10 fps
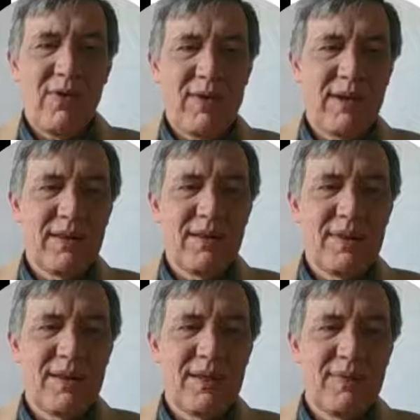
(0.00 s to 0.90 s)
And let
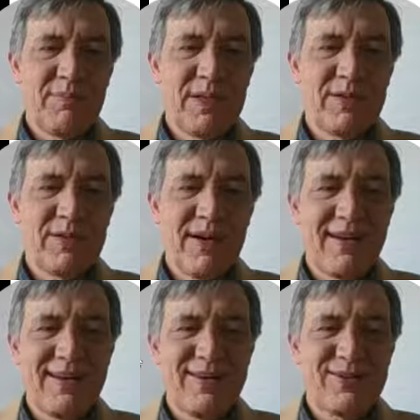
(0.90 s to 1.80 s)
me get my picture out of
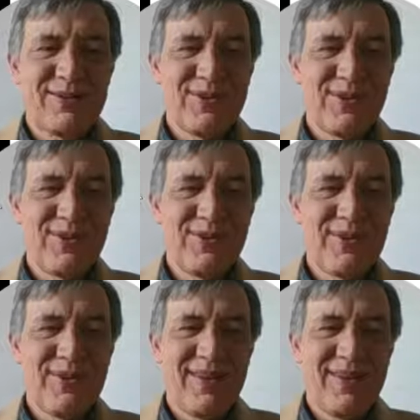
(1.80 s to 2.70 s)
here
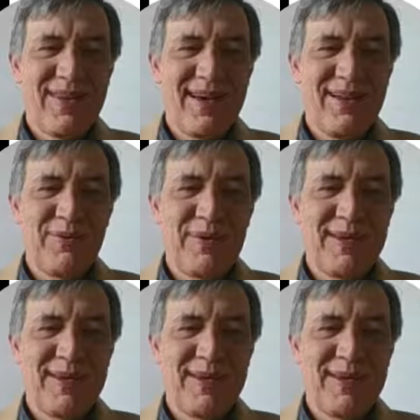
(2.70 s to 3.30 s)
so that we can